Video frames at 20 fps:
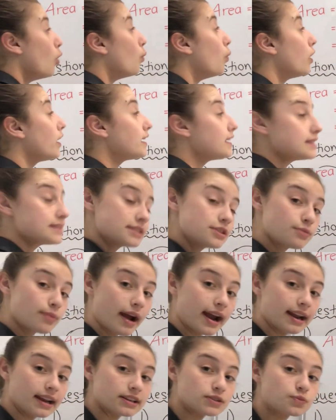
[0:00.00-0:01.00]
What is the
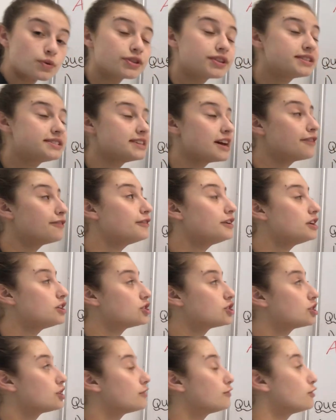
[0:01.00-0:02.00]
radius? Well, the
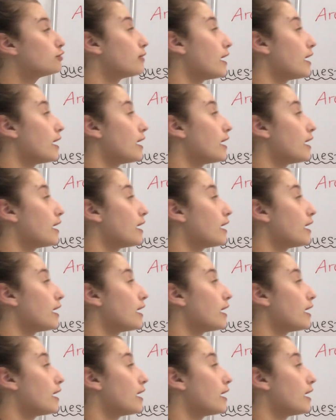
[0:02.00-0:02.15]
definition of a